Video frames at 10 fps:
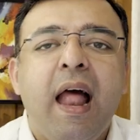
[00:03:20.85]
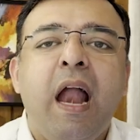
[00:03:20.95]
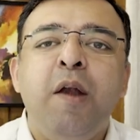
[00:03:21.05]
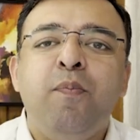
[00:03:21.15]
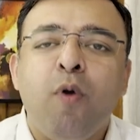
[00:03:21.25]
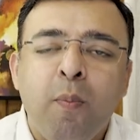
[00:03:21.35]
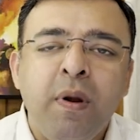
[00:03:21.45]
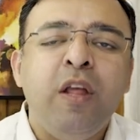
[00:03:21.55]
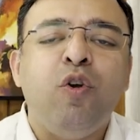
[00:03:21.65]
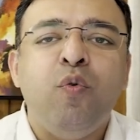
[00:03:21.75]
and
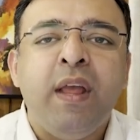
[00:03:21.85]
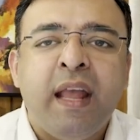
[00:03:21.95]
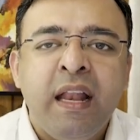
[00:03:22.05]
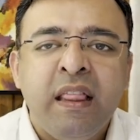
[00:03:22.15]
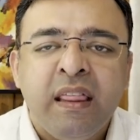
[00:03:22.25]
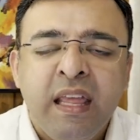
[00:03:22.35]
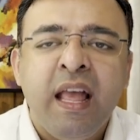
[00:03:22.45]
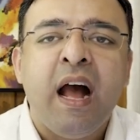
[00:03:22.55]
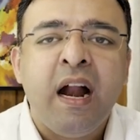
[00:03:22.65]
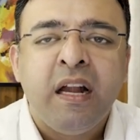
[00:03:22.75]
probably we can
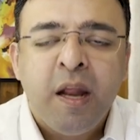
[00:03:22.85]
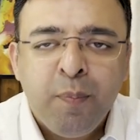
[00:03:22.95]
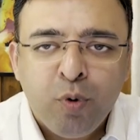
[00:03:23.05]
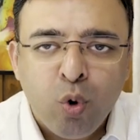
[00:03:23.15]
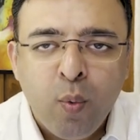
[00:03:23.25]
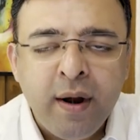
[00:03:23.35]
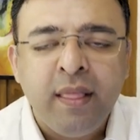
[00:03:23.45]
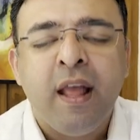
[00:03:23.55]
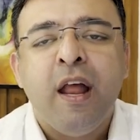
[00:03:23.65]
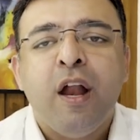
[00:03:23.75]
see a dip towards
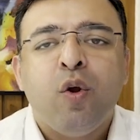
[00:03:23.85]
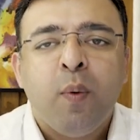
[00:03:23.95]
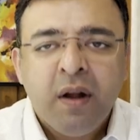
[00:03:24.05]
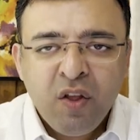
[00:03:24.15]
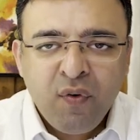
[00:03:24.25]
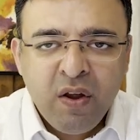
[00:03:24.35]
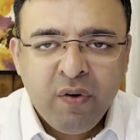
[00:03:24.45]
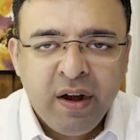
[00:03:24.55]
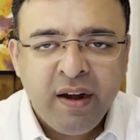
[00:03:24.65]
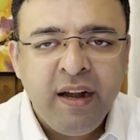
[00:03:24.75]

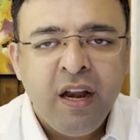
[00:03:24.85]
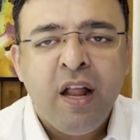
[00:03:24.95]
$2,500